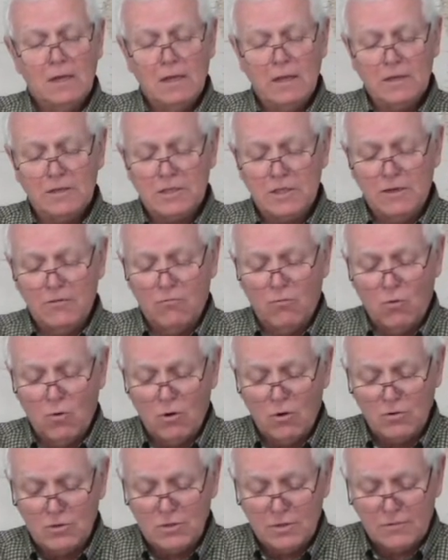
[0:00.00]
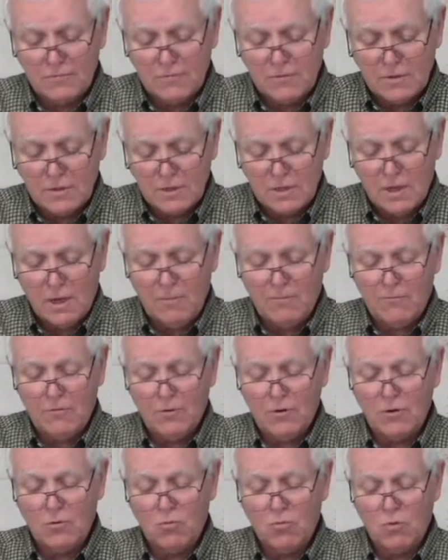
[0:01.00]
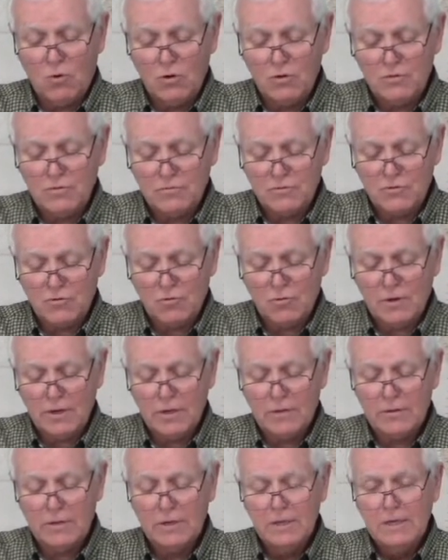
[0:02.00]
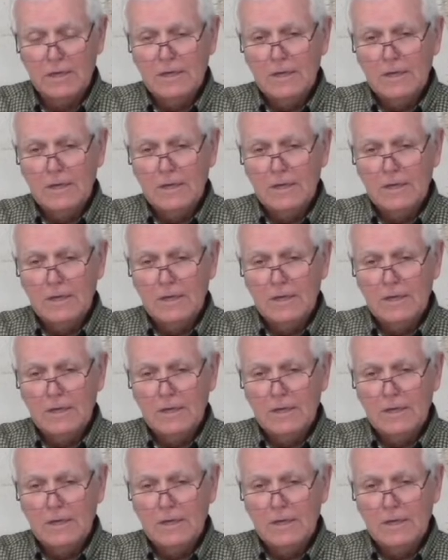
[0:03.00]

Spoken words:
Let us give words of comfort and words of strength.